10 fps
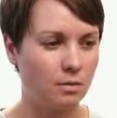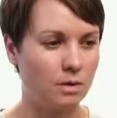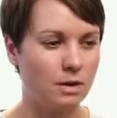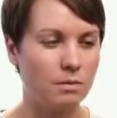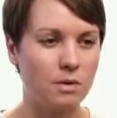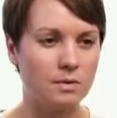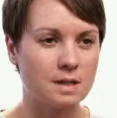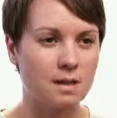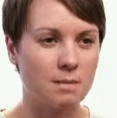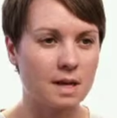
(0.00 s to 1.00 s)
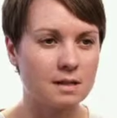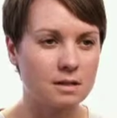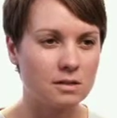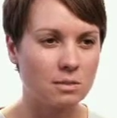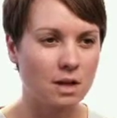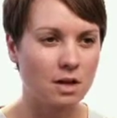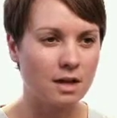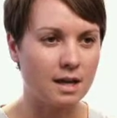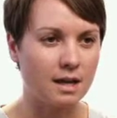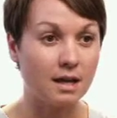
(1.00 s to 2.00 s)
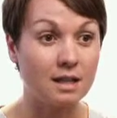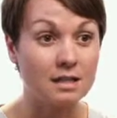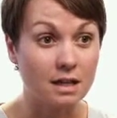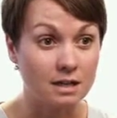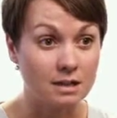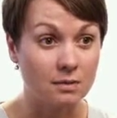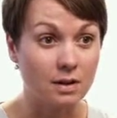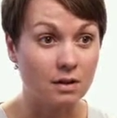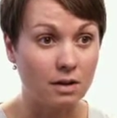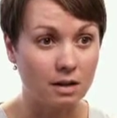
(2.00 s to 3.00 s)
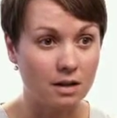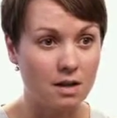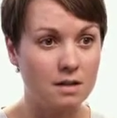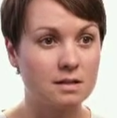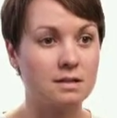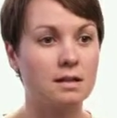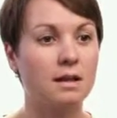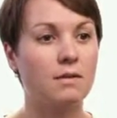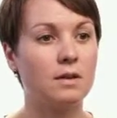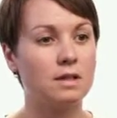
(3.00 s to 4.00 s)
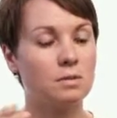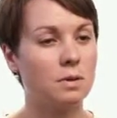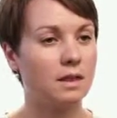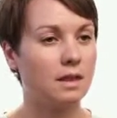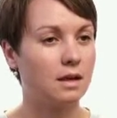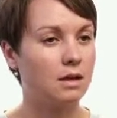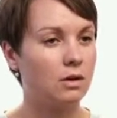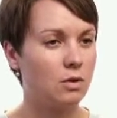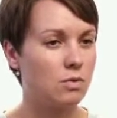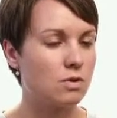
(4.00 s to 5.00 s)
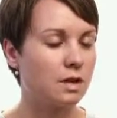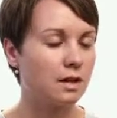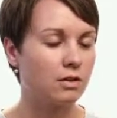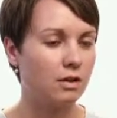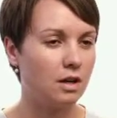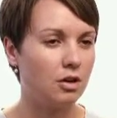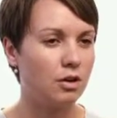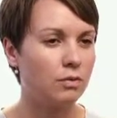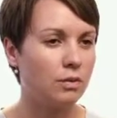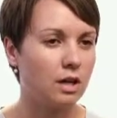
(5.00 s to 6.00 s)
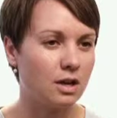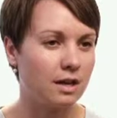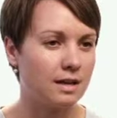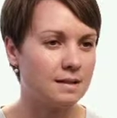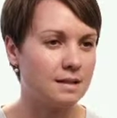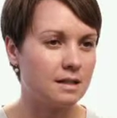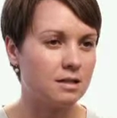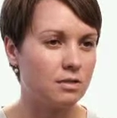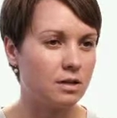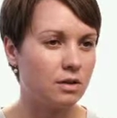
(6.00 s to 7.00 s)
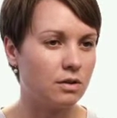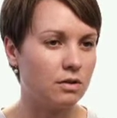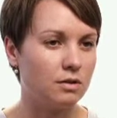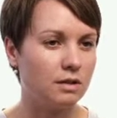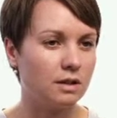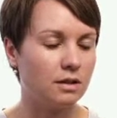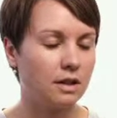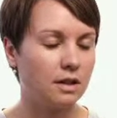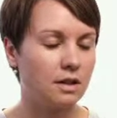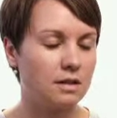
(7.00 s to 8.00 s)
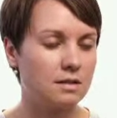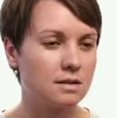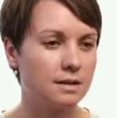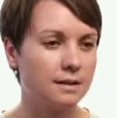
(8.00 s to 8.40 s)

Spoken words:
with the bones and the muscles, we call that a conductive hearing loss. If it's with the organ or the nerve, we call that a sensory neural hearing loss.